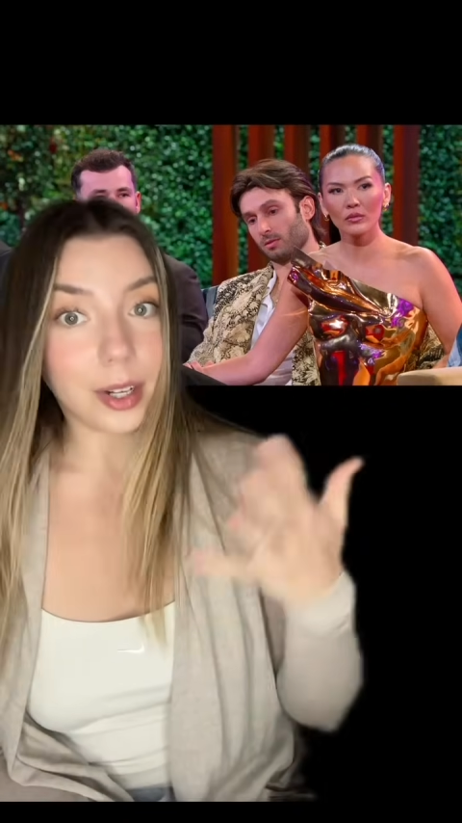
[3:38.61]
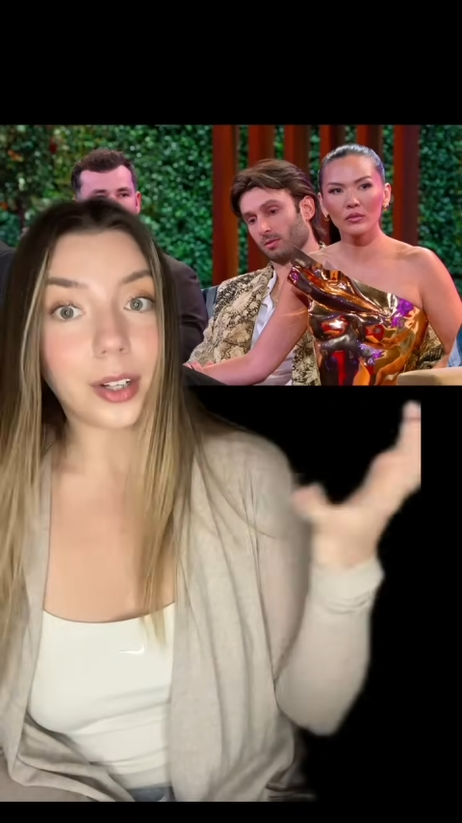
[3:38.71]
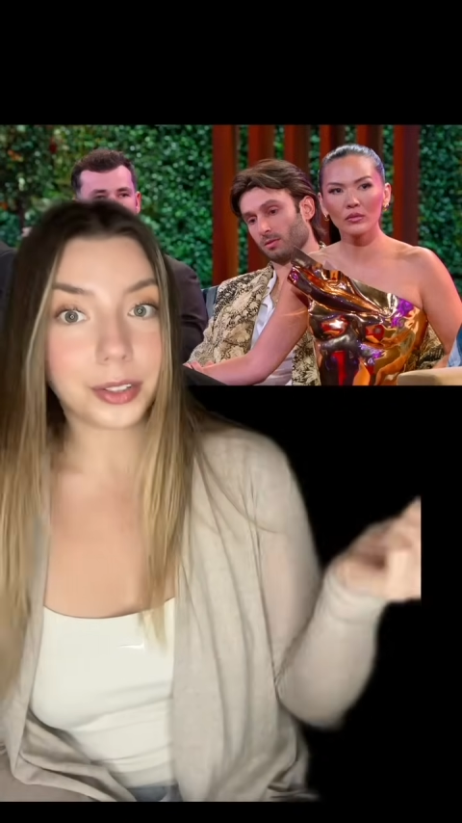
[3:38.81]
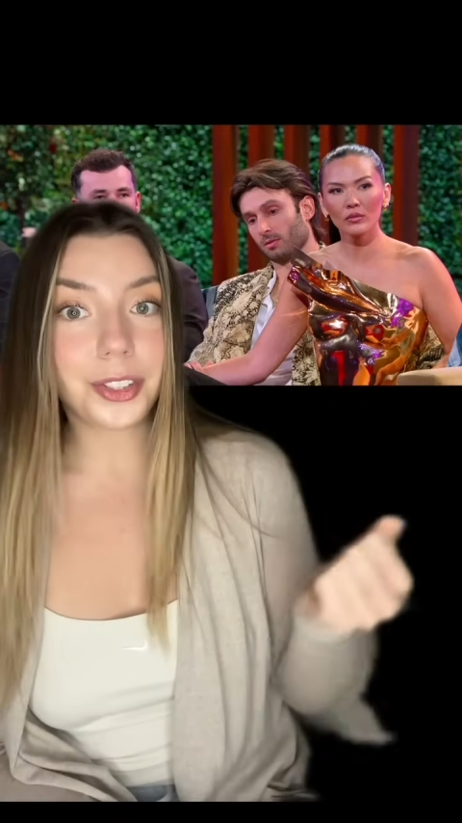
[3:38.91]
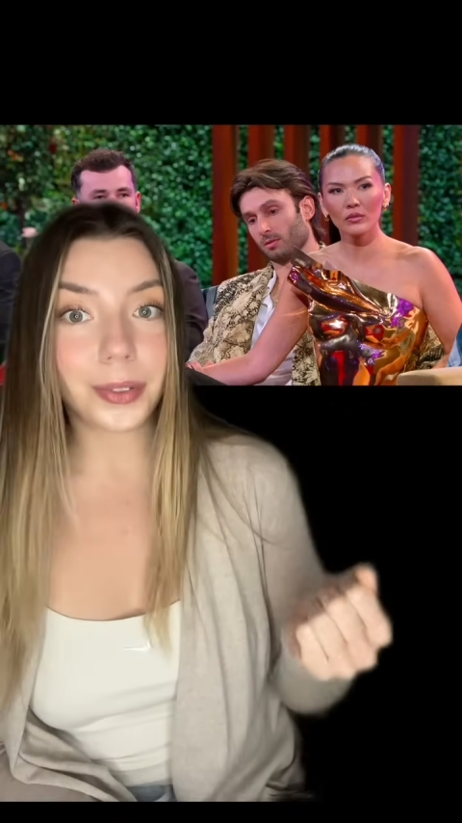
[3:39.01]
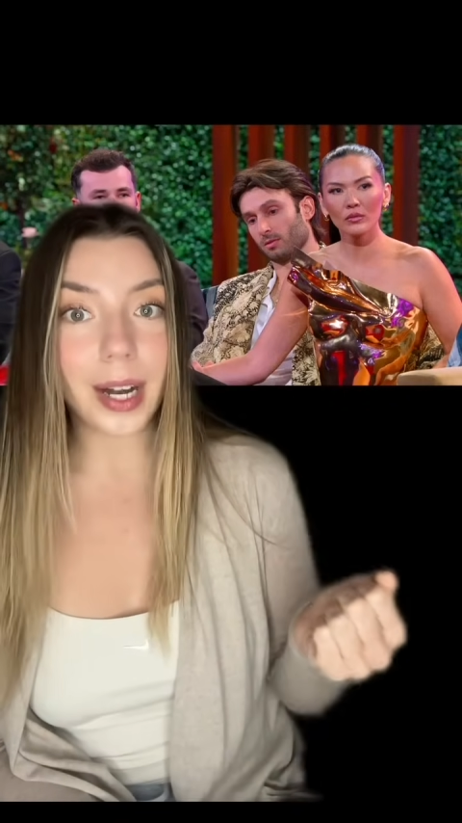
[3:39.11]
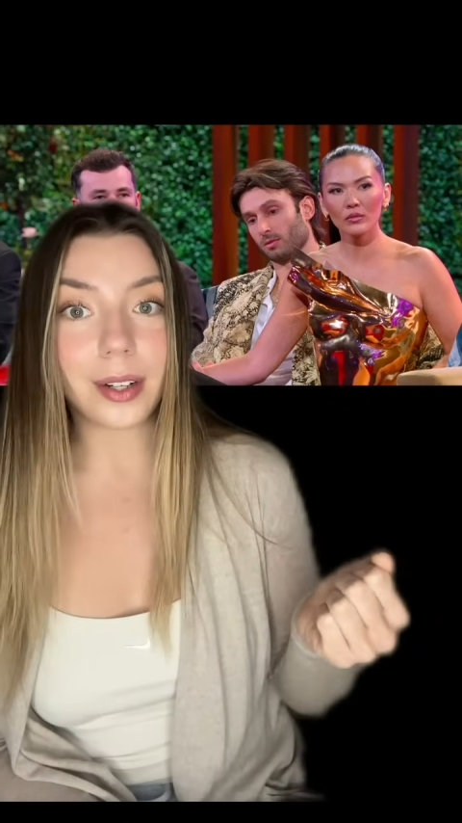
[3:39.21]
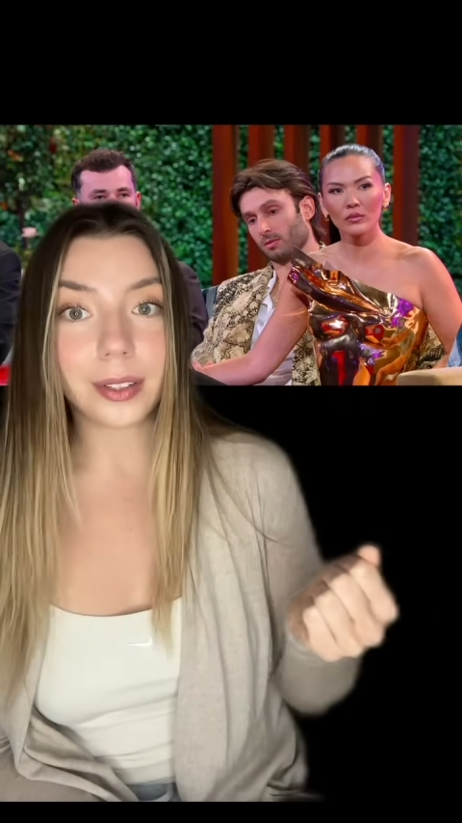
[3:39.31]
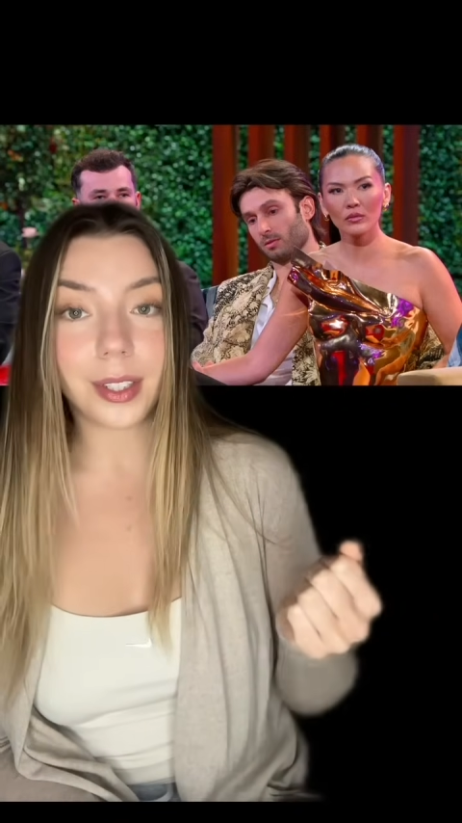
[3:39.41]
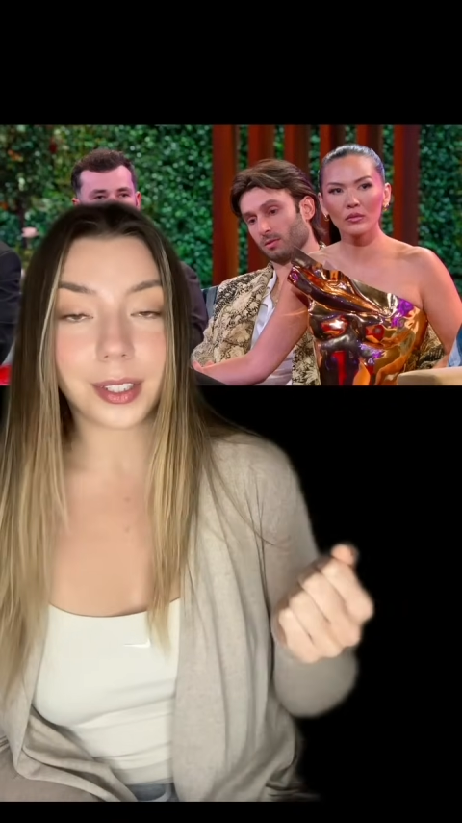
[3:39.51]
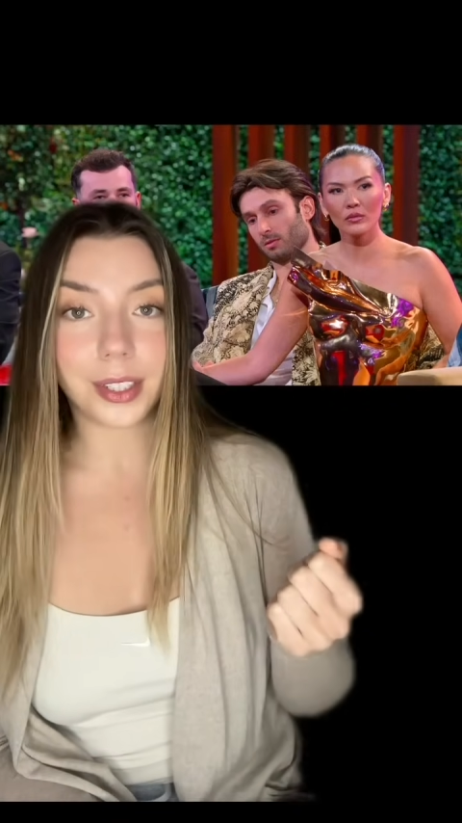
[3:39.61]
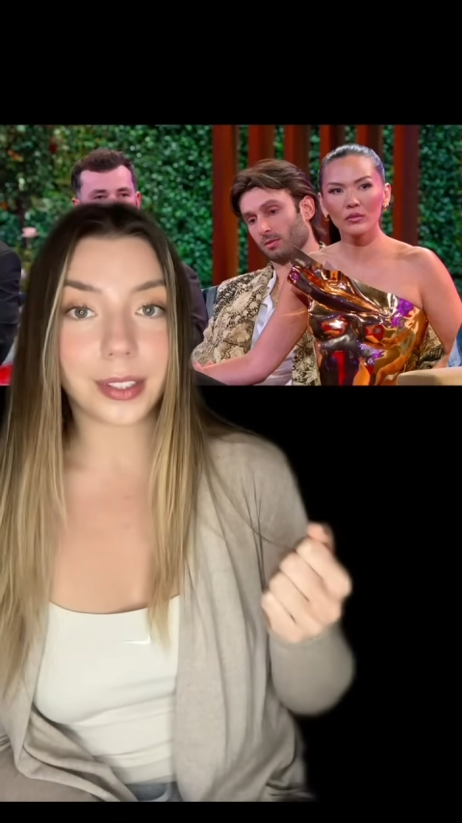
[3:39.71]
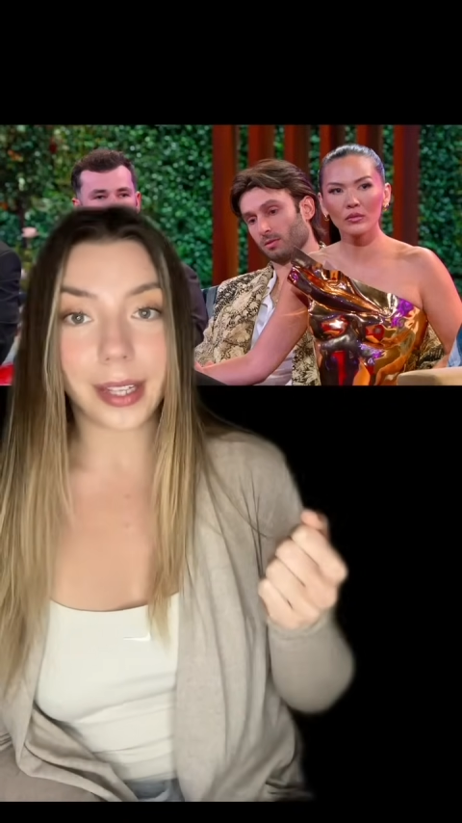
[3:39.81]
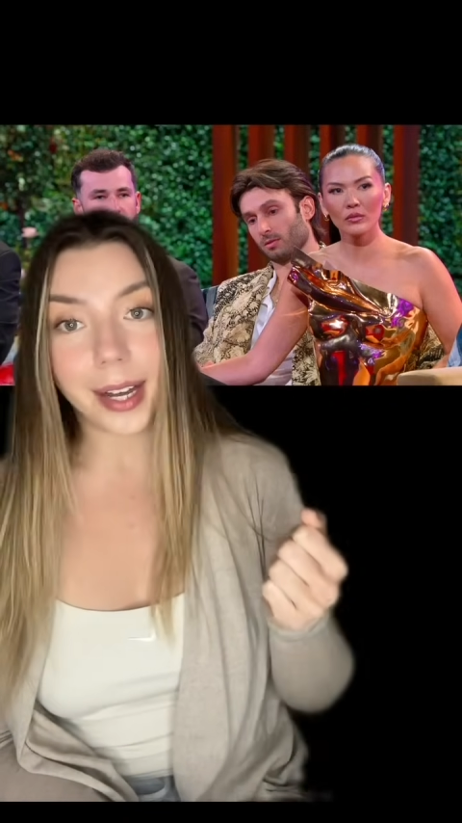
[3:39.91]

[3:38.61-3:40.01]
called you out on your